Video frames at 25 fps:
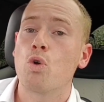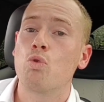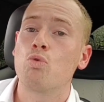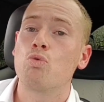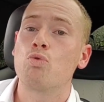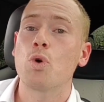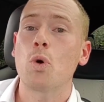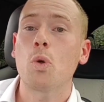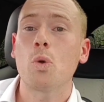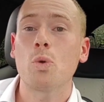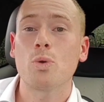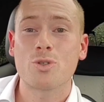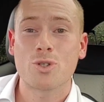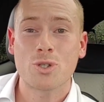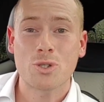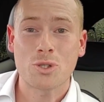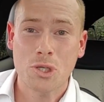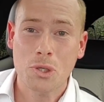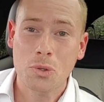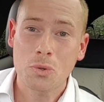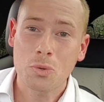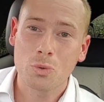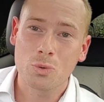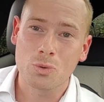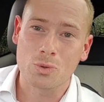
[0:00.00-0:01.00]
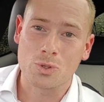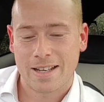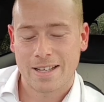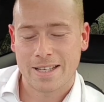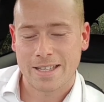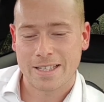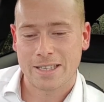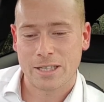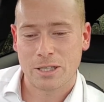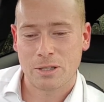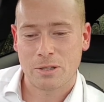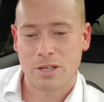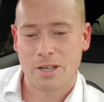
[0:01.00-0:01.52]
rules and tools.
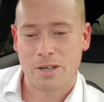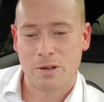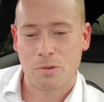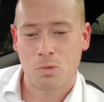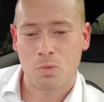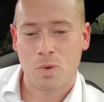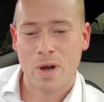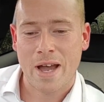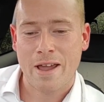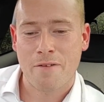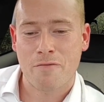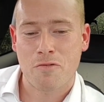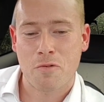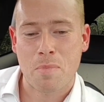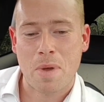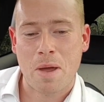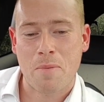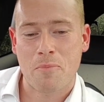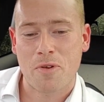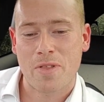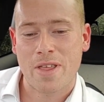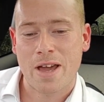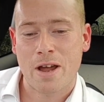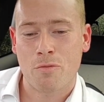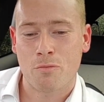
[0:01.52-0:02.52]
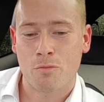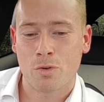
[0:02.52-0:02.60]
A little way of remembering that.